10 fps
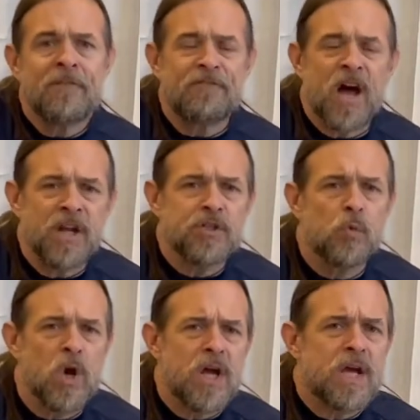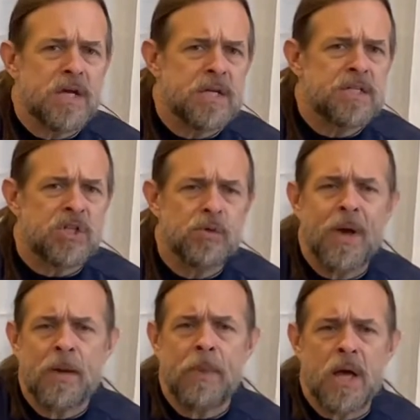Find your way into
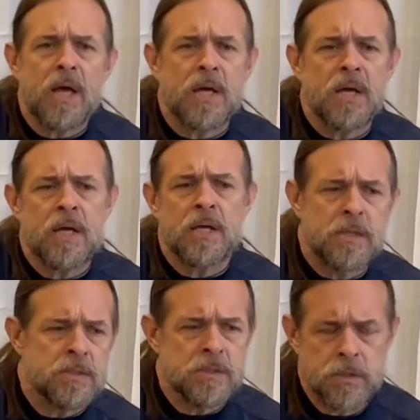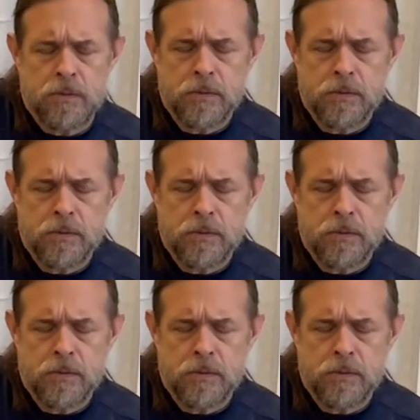my mind.